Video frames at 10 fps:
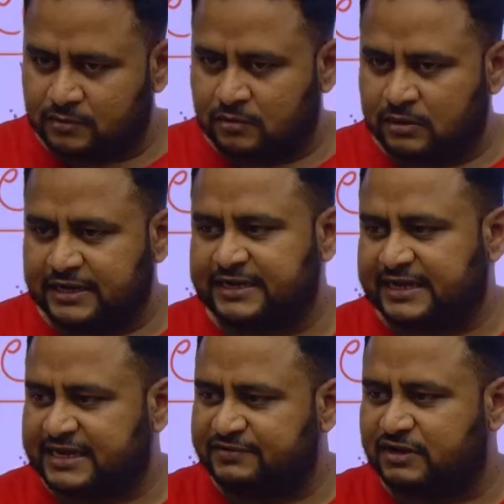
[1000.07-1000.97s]
hit
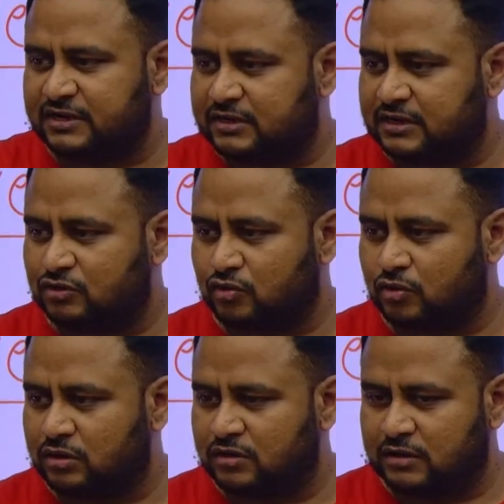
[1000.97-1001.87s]
anyone on the road,
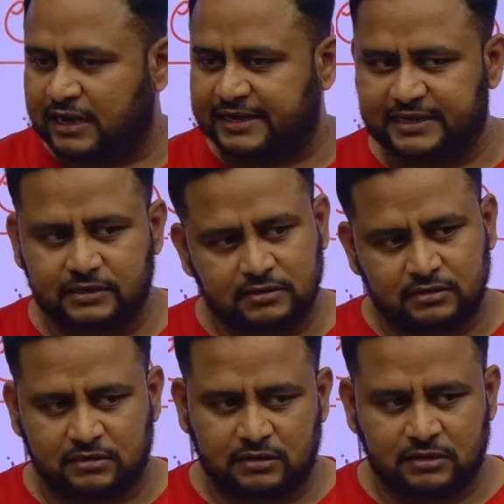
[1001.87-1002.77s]
I can
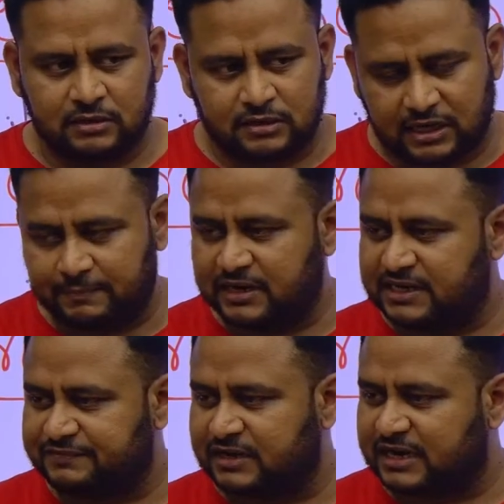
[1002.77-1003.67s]
trouble
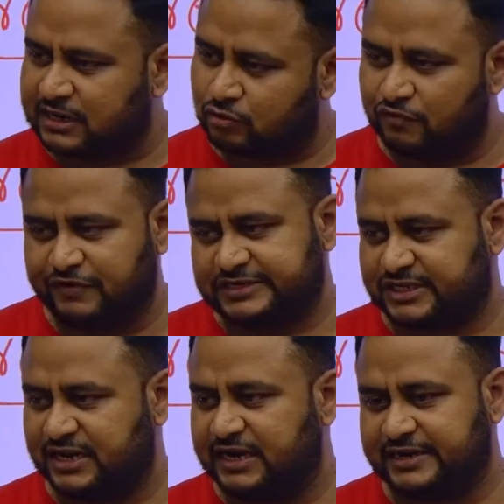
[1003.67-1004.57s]
anyone and go fastly
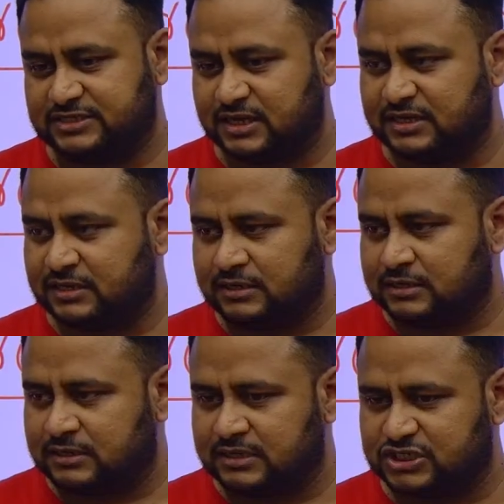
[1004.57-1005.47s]
and reach the
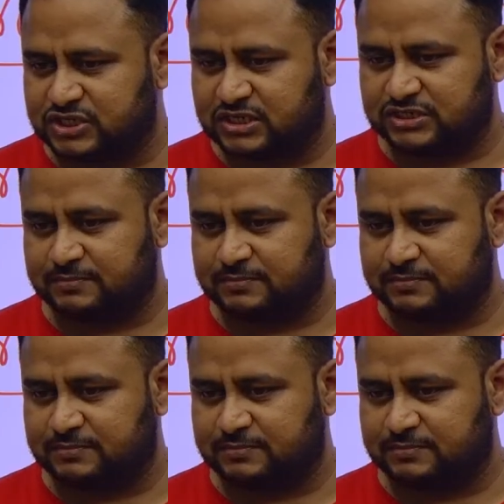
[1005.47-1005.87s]
destination.